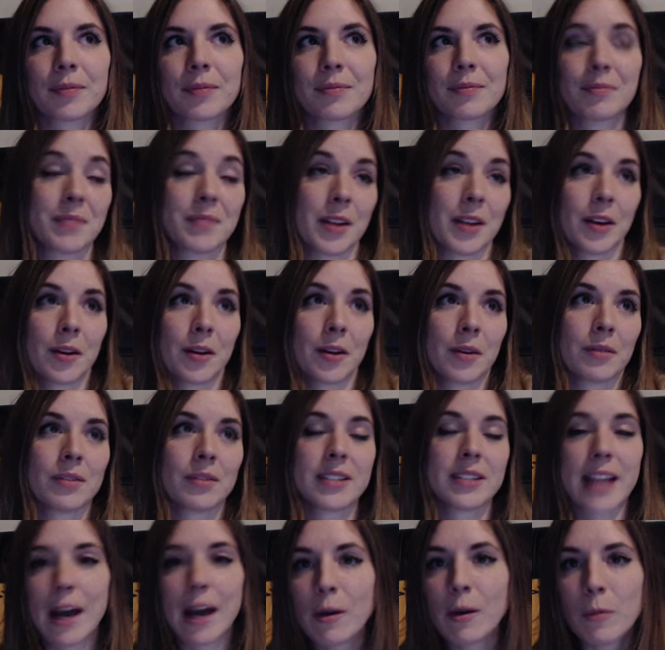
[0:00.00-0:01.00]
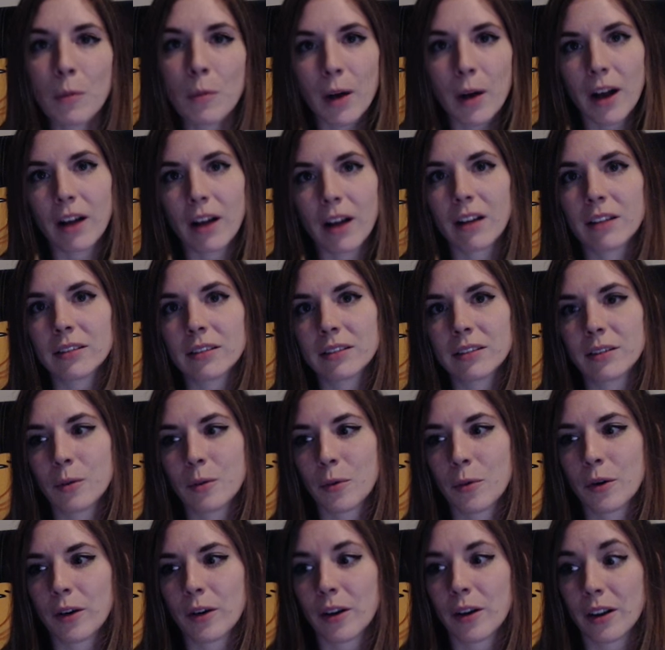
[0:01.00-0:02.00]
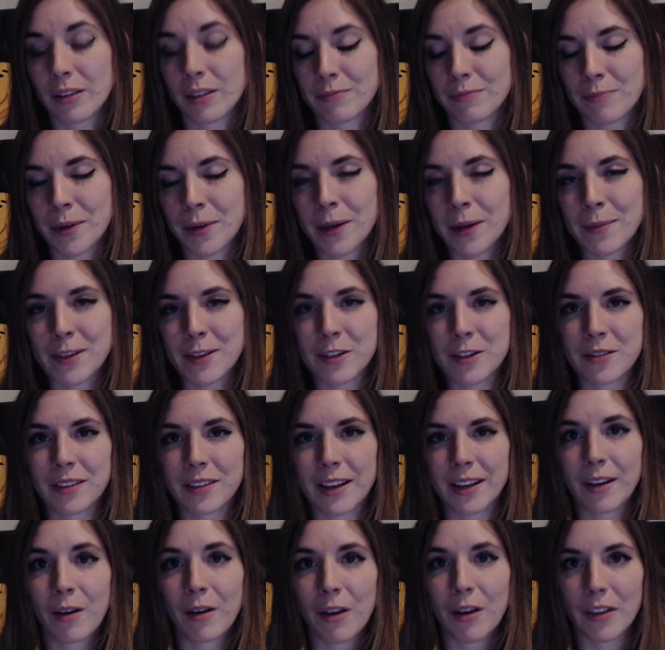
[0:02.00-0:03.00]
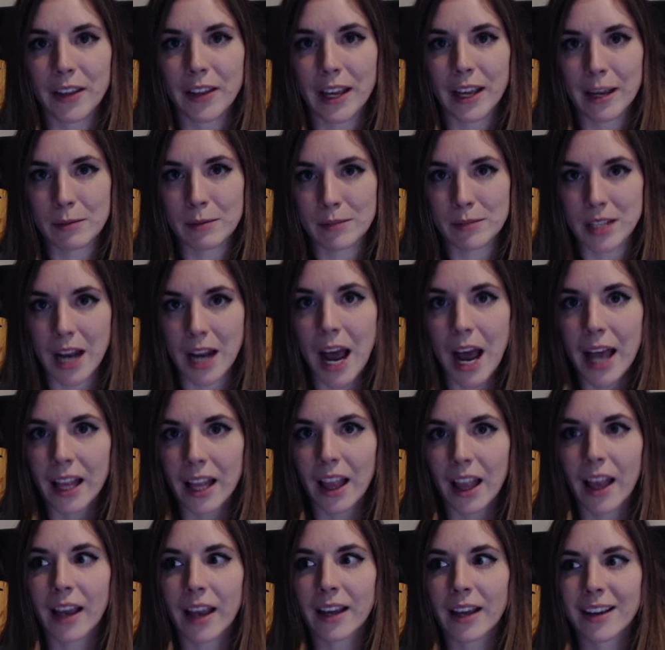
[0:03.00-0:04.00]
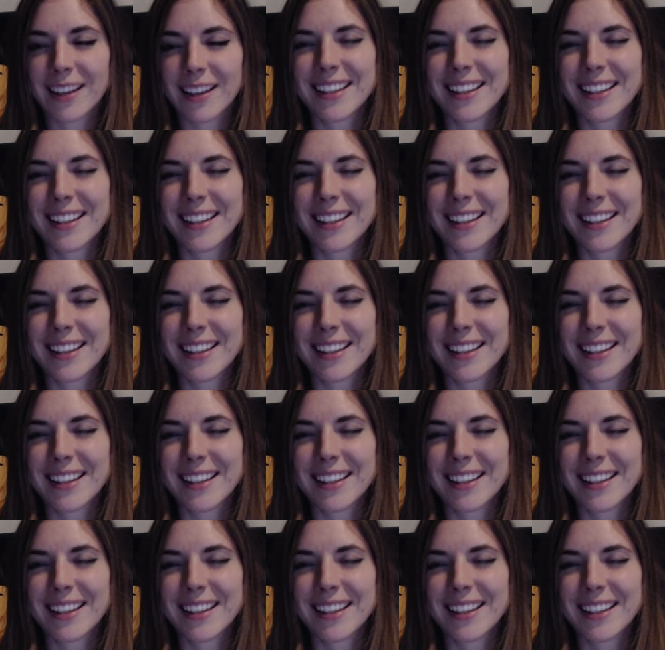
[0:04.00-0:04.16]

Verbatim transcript: you know, Downwell, or all, pretty much like all the games that I like.